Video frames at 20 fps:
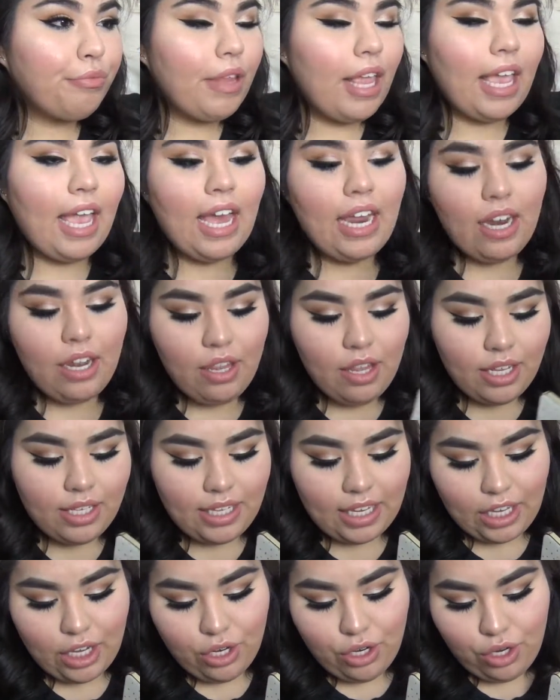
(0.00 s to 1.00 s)
It kind of
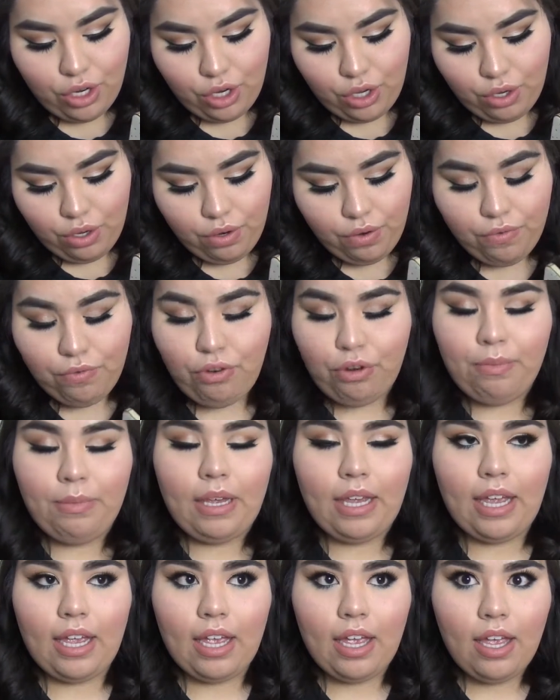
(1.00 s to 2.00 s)
looks like a nude for
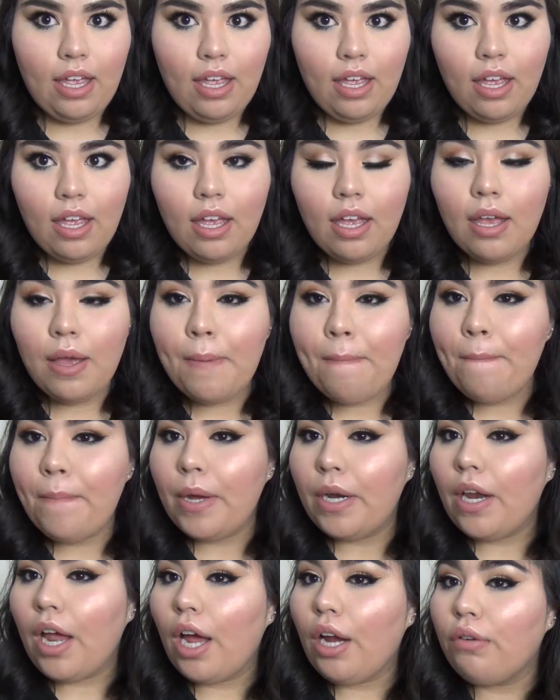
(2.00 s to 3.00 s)
me,
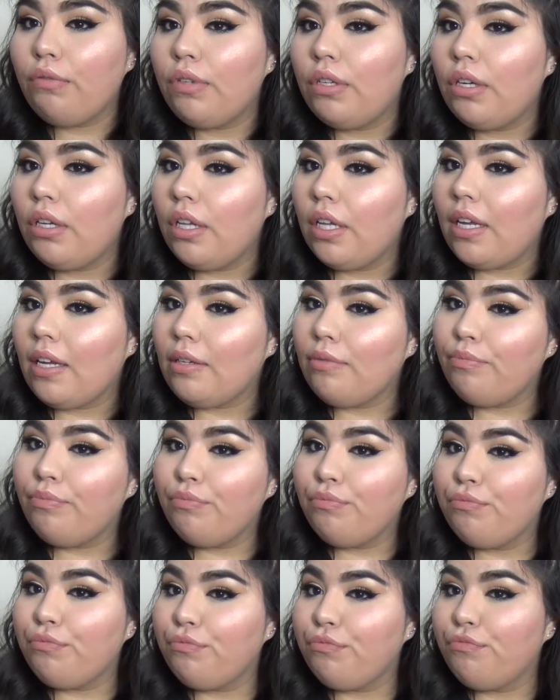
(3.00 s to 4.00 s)
but not really.
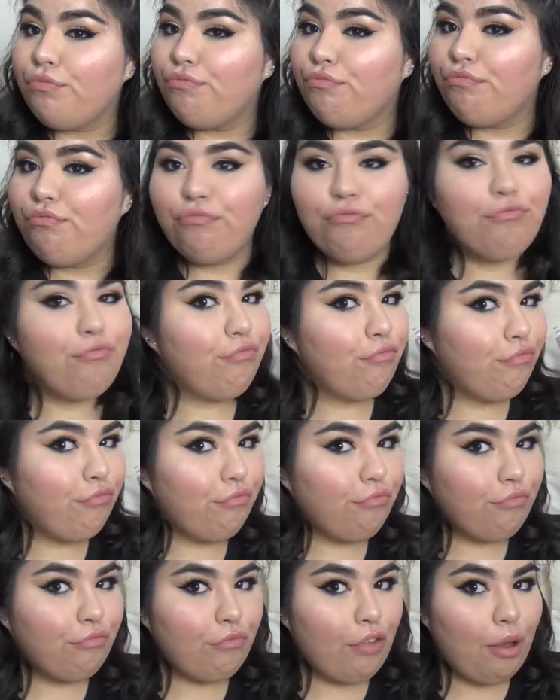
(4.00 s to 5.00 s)

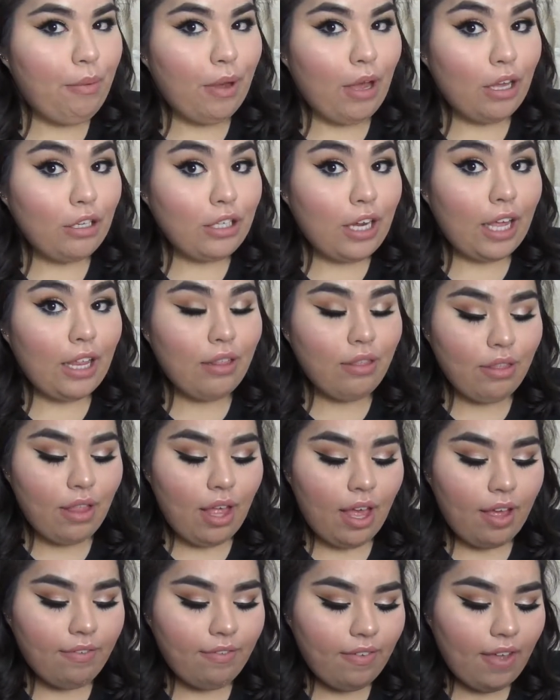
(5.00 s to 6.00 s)
Oh my gosh, I
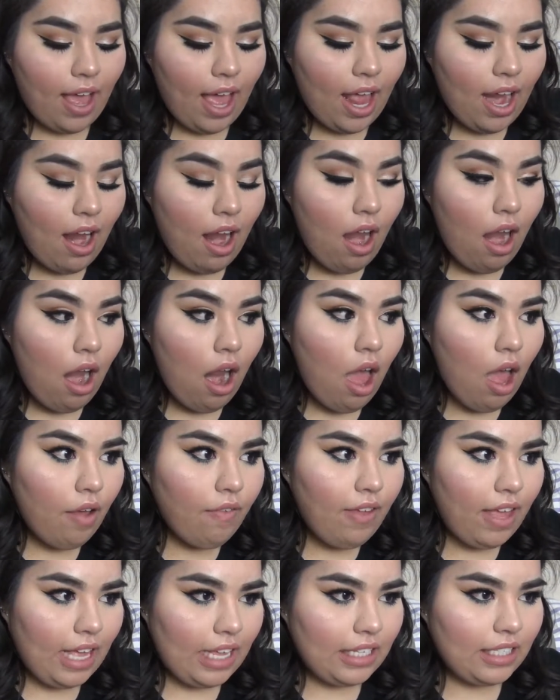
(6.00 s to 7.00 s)
love, I
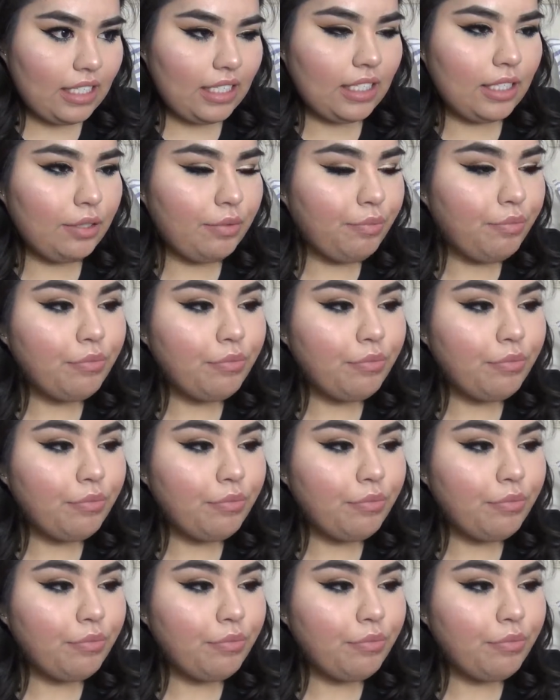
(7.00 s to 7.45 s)
love it.